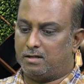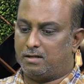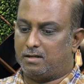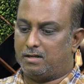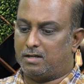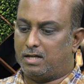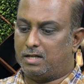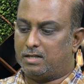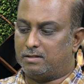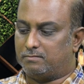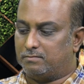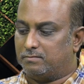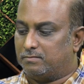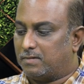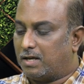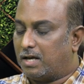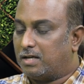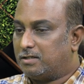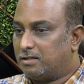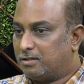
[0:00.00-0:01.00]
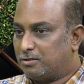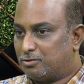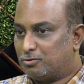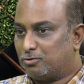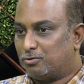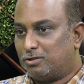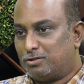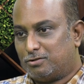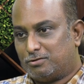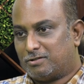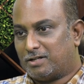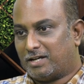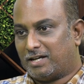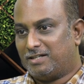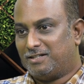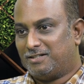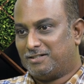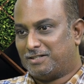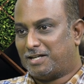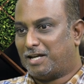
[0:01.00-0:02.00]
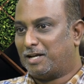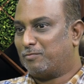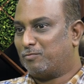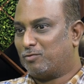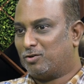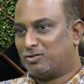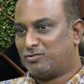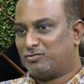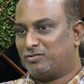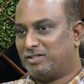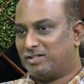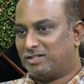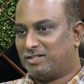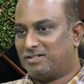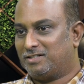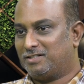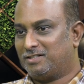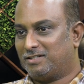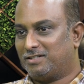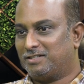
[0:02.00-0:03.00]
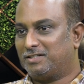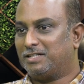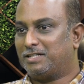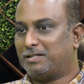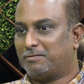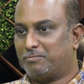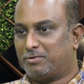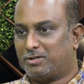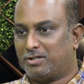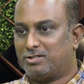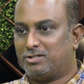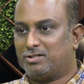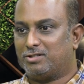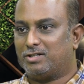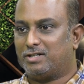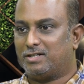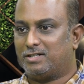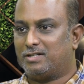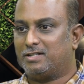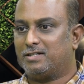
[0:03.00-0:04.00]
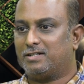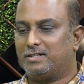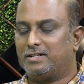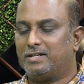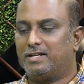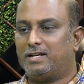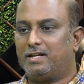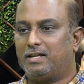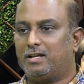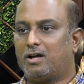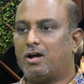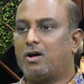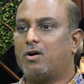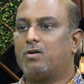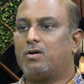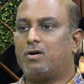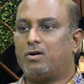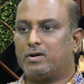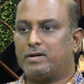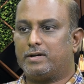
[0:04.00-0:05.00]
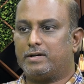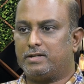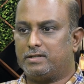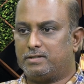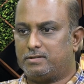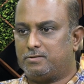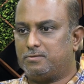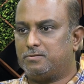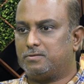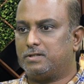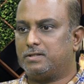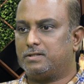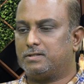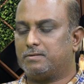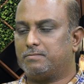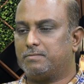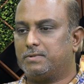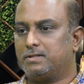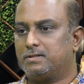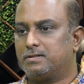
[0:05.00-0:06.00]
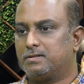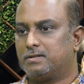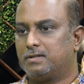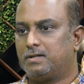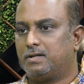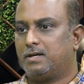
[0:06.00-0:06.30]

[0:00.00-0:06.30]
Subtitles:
Yeah, I just told you, right? The atmosphere, the temperature at Delhi, how hot it is during summers.